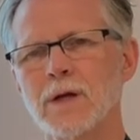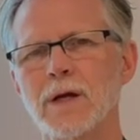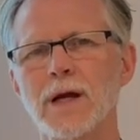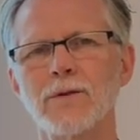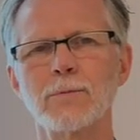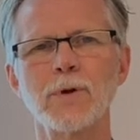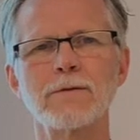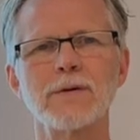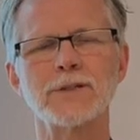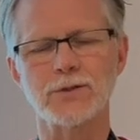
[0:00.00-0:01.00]
And the
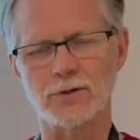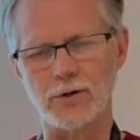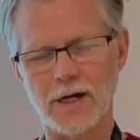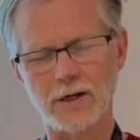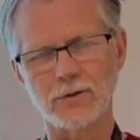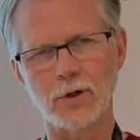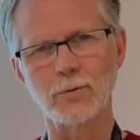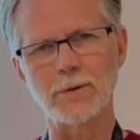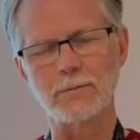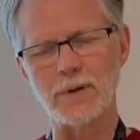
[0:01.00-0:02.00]
blood vessels are held
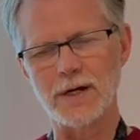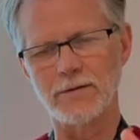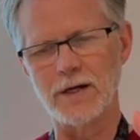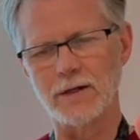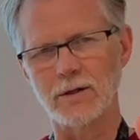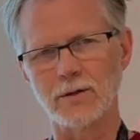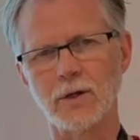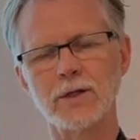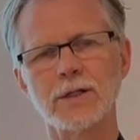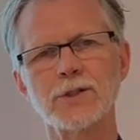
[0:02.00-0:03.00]
open by that
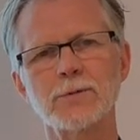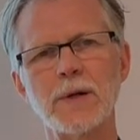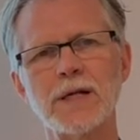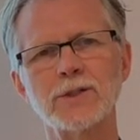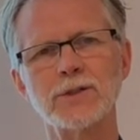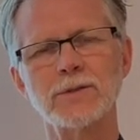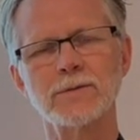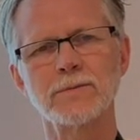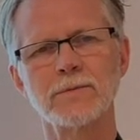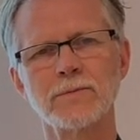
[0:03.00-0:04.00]
lung expansion.
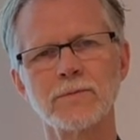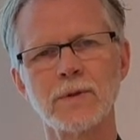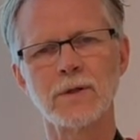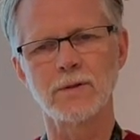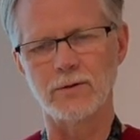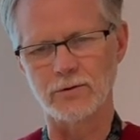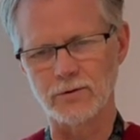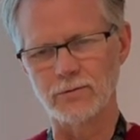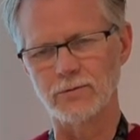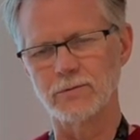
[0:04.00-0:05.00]
The
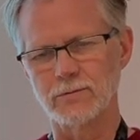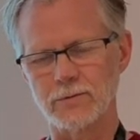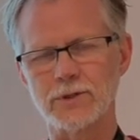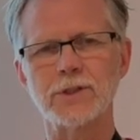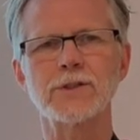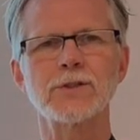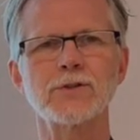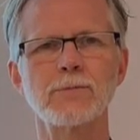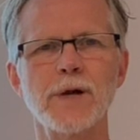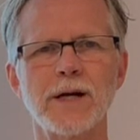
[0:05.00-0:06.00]
resistance
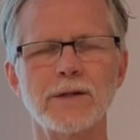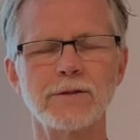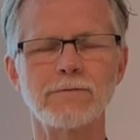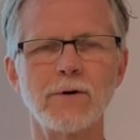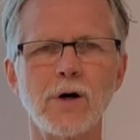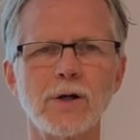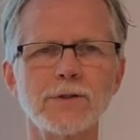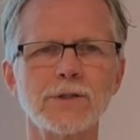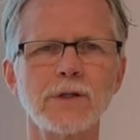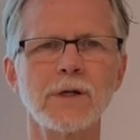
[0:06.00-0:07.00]
dramatically
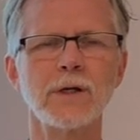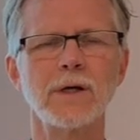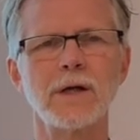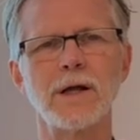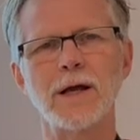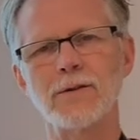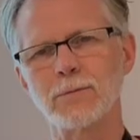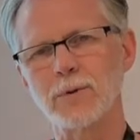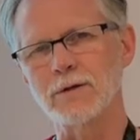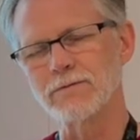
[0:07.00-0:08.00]
falls, and the
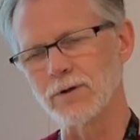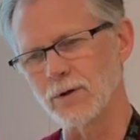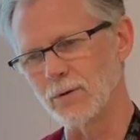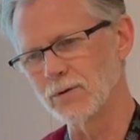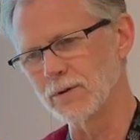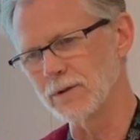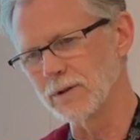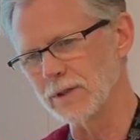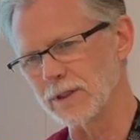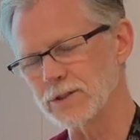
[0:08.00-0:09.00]
blood flow,
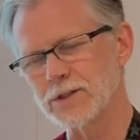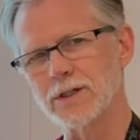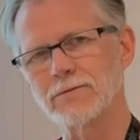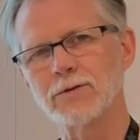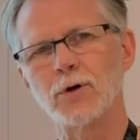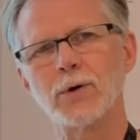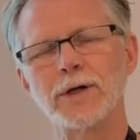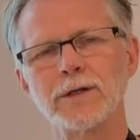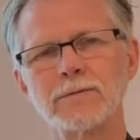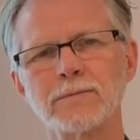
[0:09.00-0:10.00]
instead of
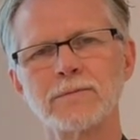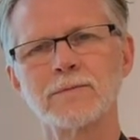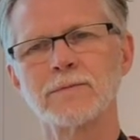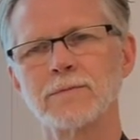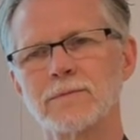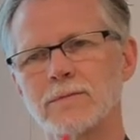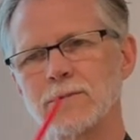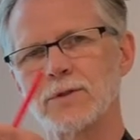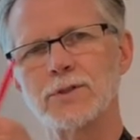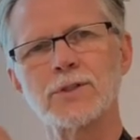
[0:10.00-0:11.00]
going
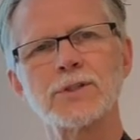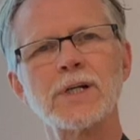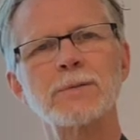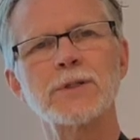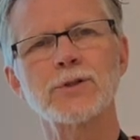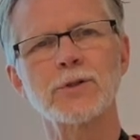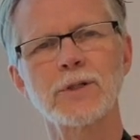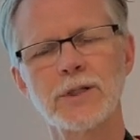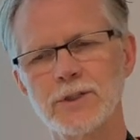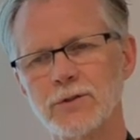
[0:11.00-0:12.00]
to the systemic
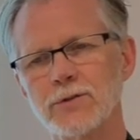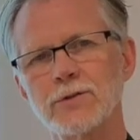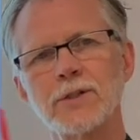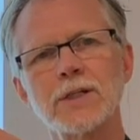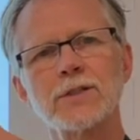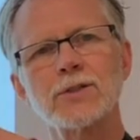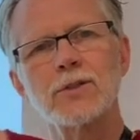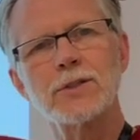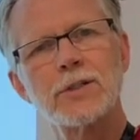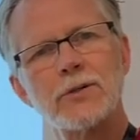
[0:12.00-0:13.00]
circulation through the ductus
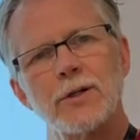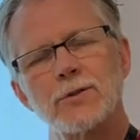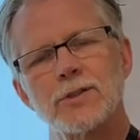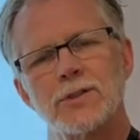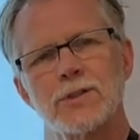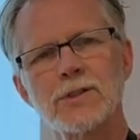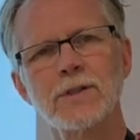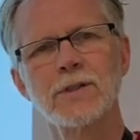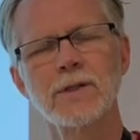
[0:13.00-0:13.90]
arteriosus,